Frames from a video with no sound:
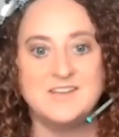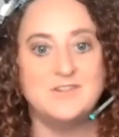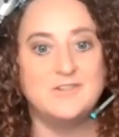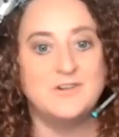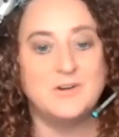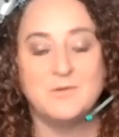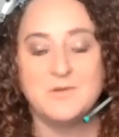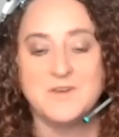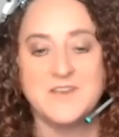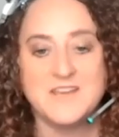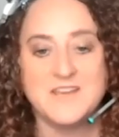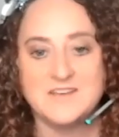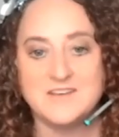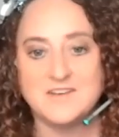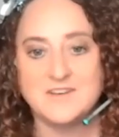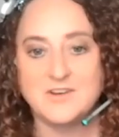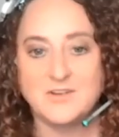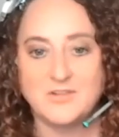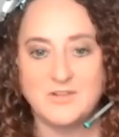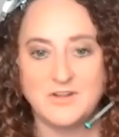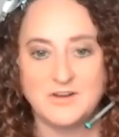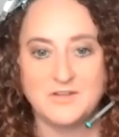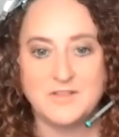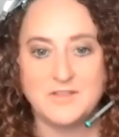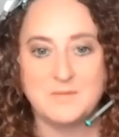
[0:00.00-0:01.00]
You don't need to
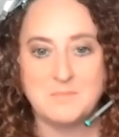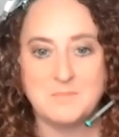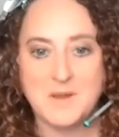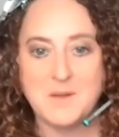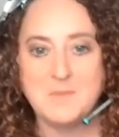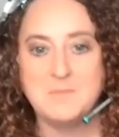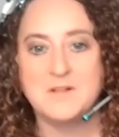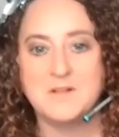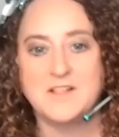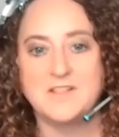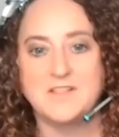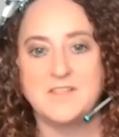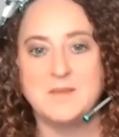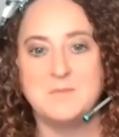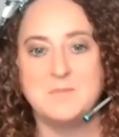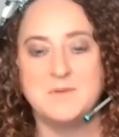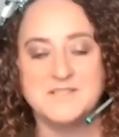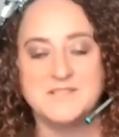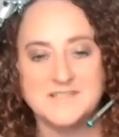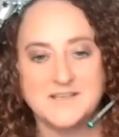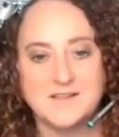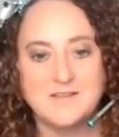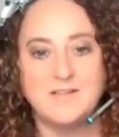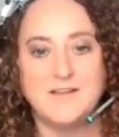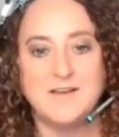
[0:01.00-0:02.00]
declare them publicly,
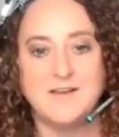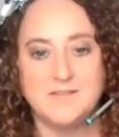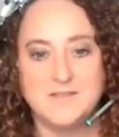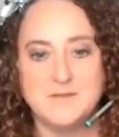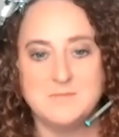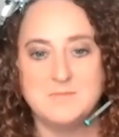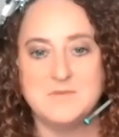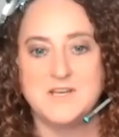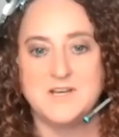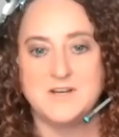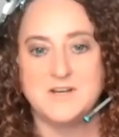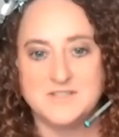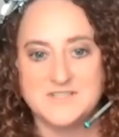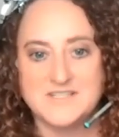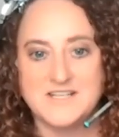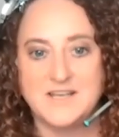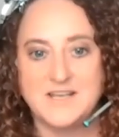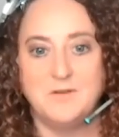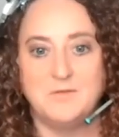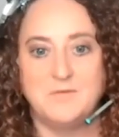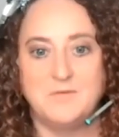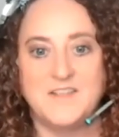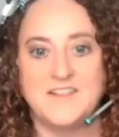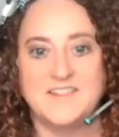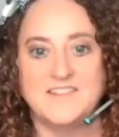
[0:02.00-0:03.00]
but declare them to
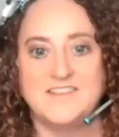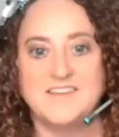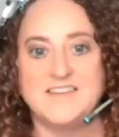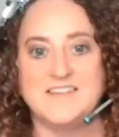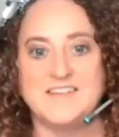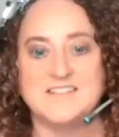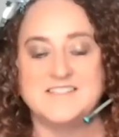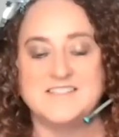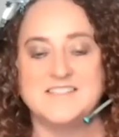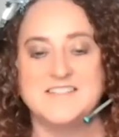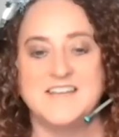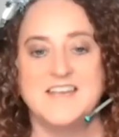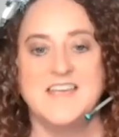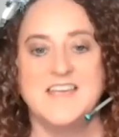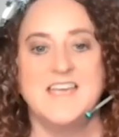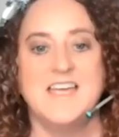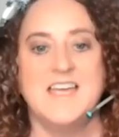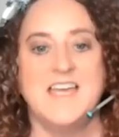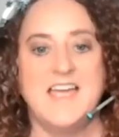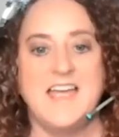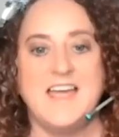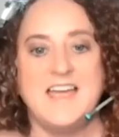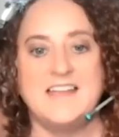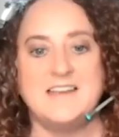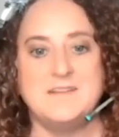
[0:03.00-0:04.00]
yourself at least,
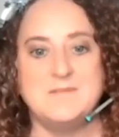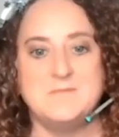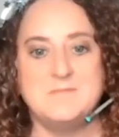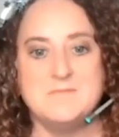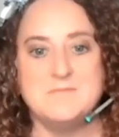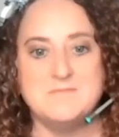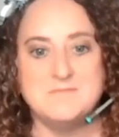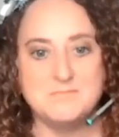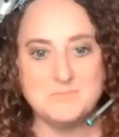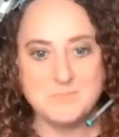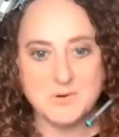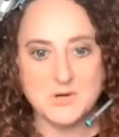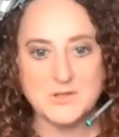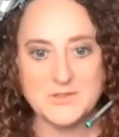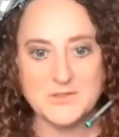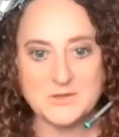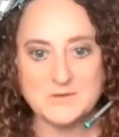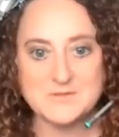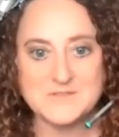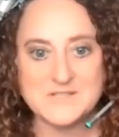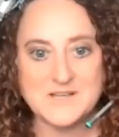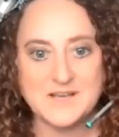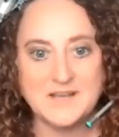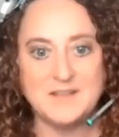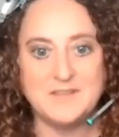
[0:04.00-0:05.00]
and put
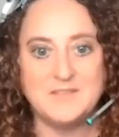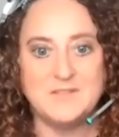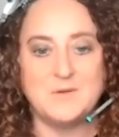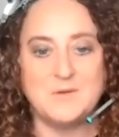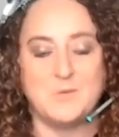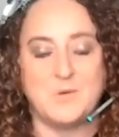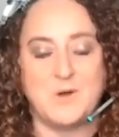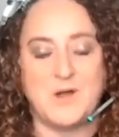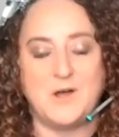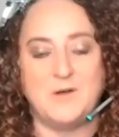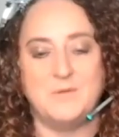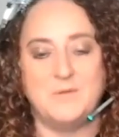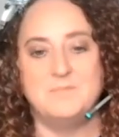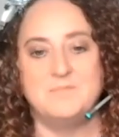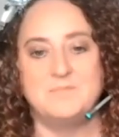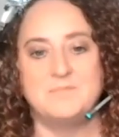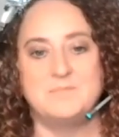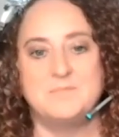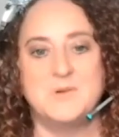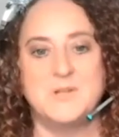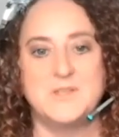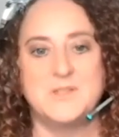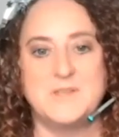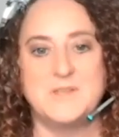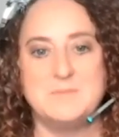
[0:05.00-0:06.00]
those on the wall,
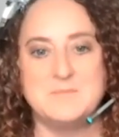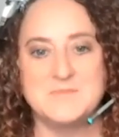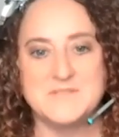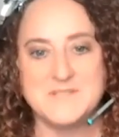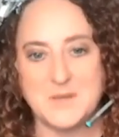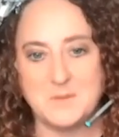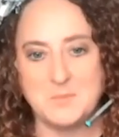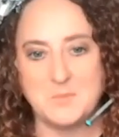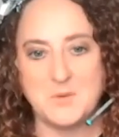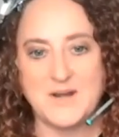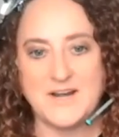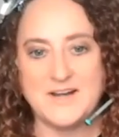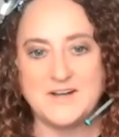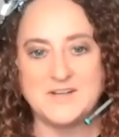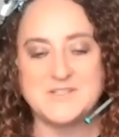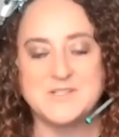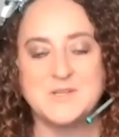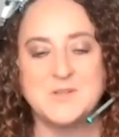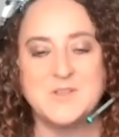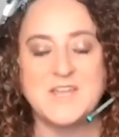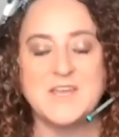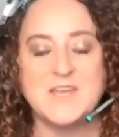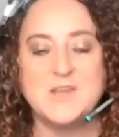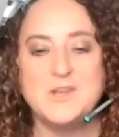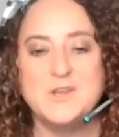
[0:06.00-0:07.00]
put them somewhere
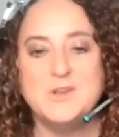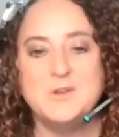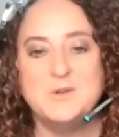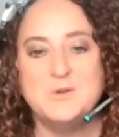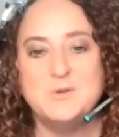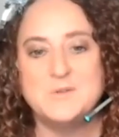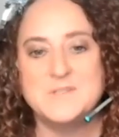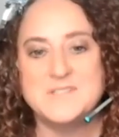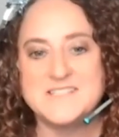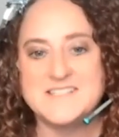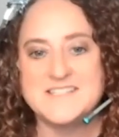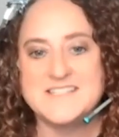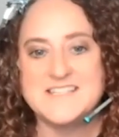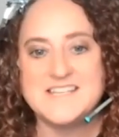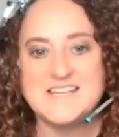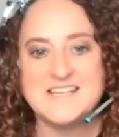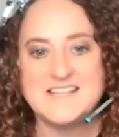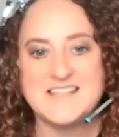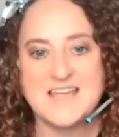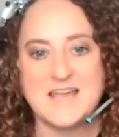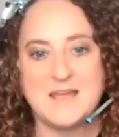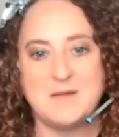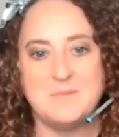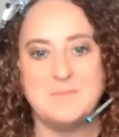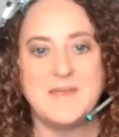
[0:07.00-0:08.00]
so that you
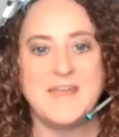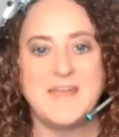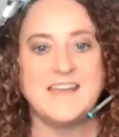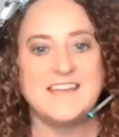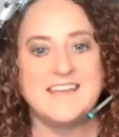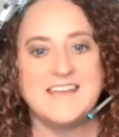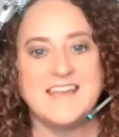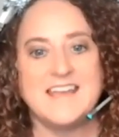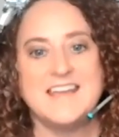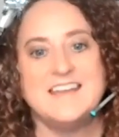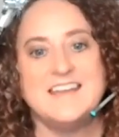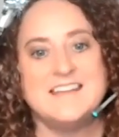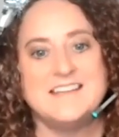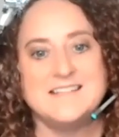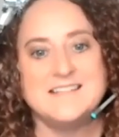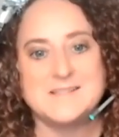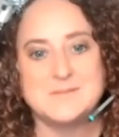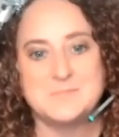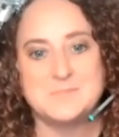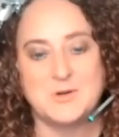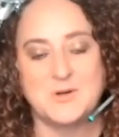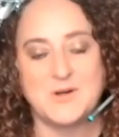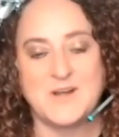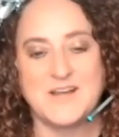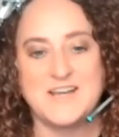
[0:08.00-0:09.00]
see them and get
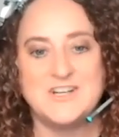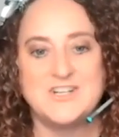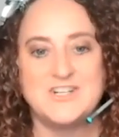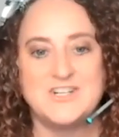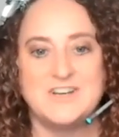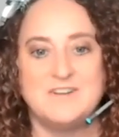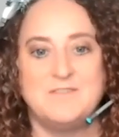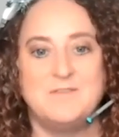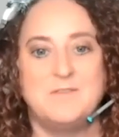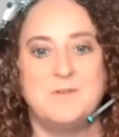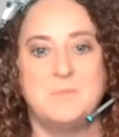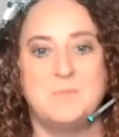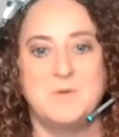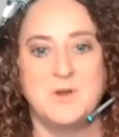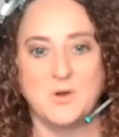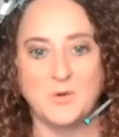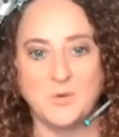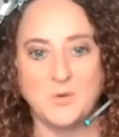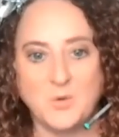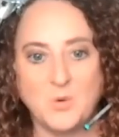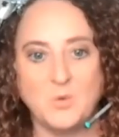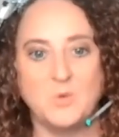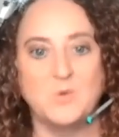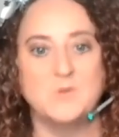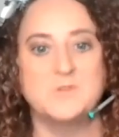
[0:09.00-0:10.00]
inspiration from your
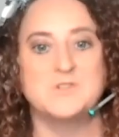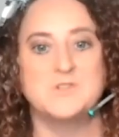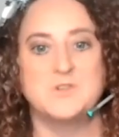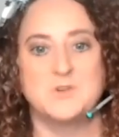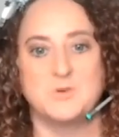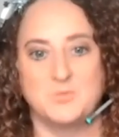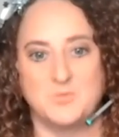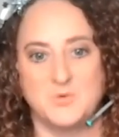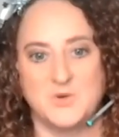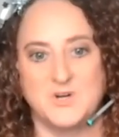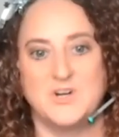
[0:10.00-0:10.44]
goals, your